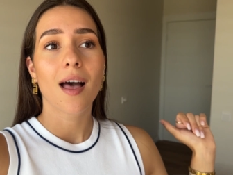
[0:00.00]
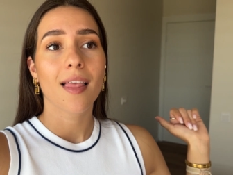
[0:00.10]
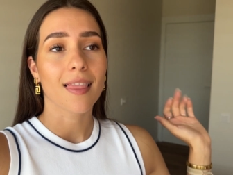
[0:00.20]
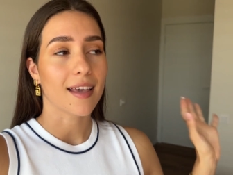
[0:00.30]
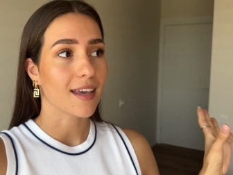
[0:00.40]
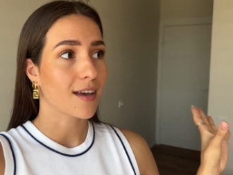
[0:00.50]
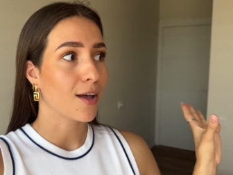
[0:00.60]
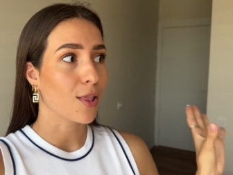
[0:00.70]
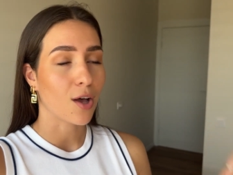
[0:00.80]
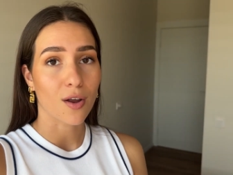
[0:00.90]
like
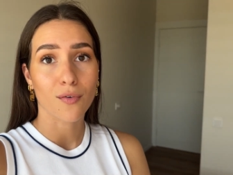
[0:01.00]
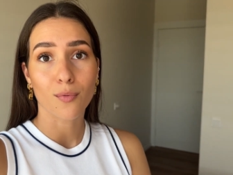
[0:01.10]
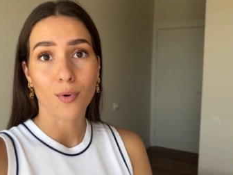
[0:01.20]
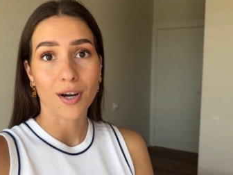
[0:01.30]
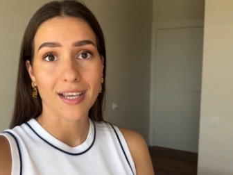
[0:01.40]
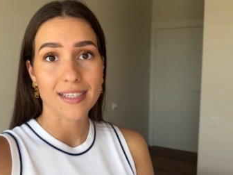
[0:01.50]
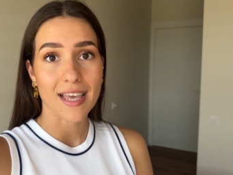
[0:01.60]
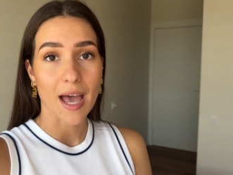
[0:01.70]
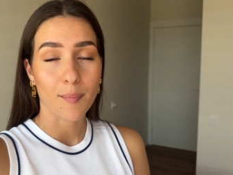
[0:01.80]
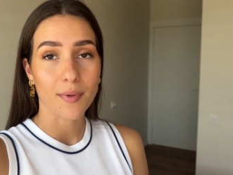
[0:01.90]
a lot of work is
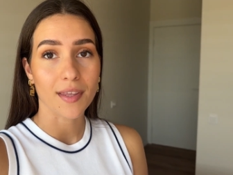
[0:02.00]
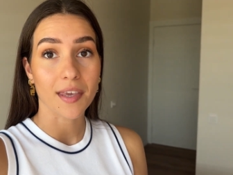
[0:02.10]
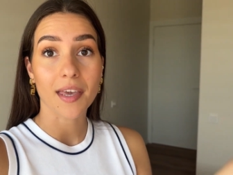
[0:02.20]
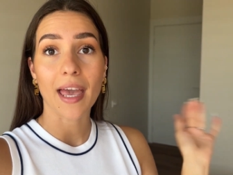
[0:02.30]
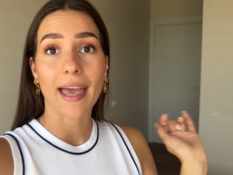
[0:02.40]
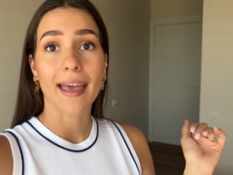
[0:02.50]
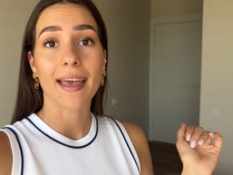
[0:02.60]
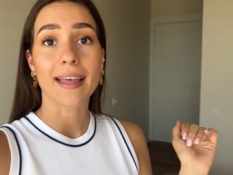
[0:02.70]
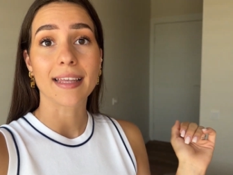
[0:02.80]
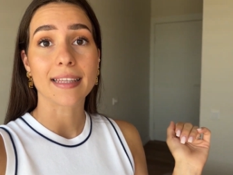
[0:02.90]
happening
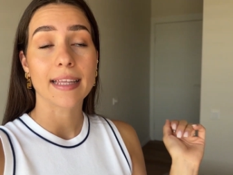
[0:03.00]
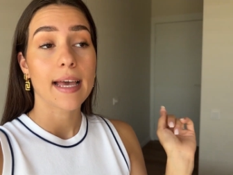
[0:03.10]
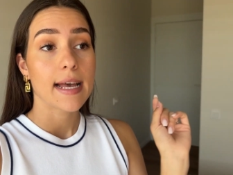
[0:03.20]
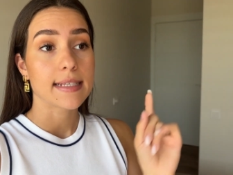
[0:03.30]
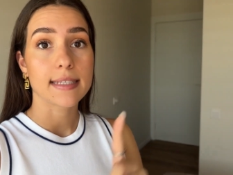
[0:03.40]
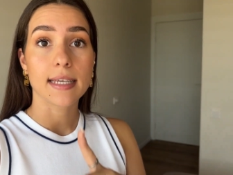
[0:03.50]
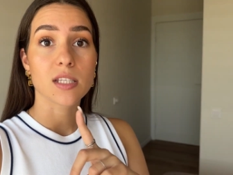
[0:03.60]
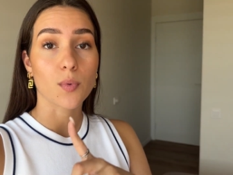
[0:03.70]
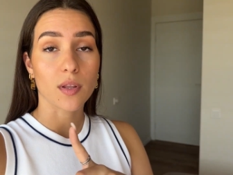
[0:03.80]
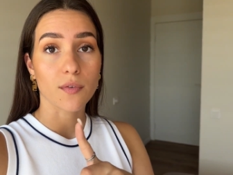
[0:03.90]
and today
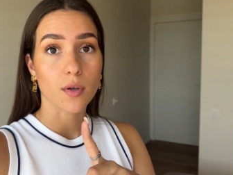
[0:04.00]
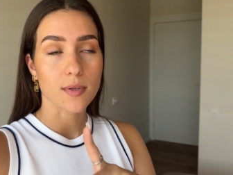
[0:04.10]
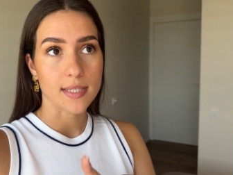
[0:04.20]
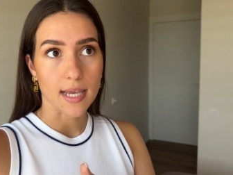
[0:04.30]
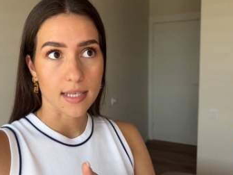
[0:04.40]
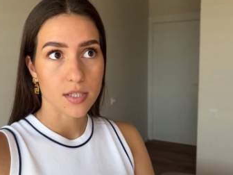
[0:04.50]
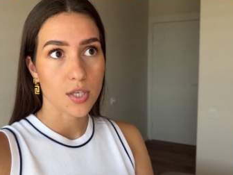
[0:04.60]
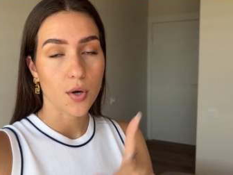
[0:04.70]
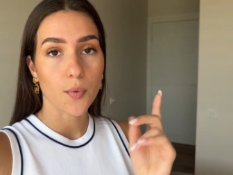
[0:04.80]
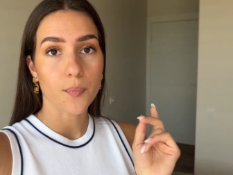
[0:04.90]
is one of those days
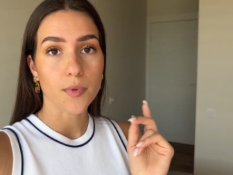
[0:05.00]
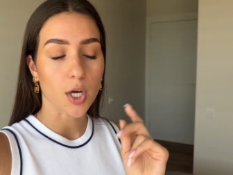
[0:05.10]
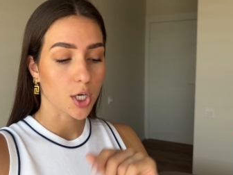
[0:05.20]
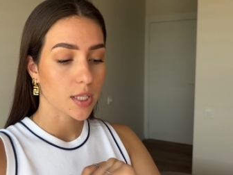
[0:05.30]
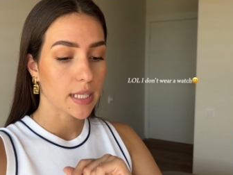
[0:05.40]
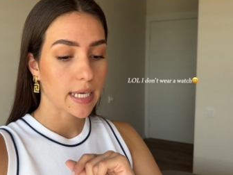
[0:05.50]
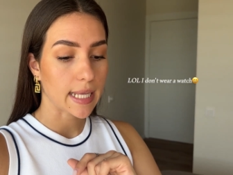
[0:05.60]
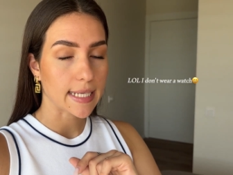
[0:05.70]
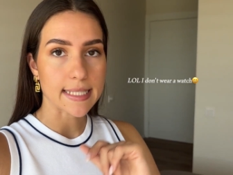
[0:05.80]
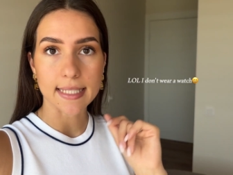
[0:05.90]
so currently
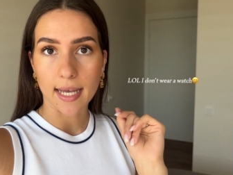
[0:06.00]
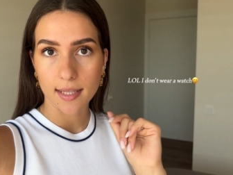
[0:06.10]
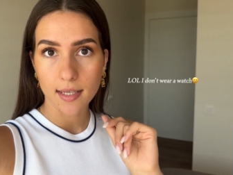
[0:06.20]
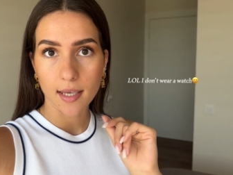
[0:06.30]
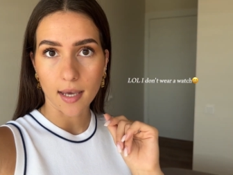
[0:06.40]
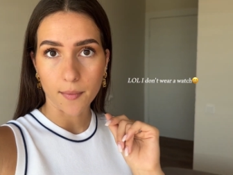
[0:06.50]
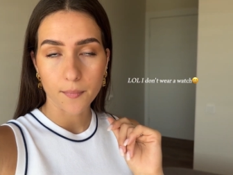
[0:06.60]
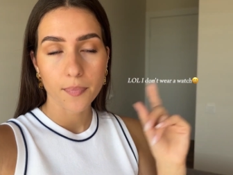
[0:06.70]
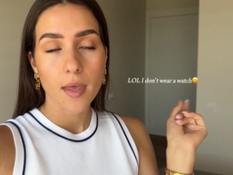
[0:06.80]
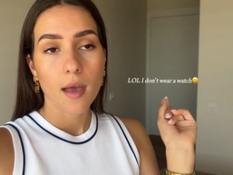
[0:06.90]
it is 9 a.m.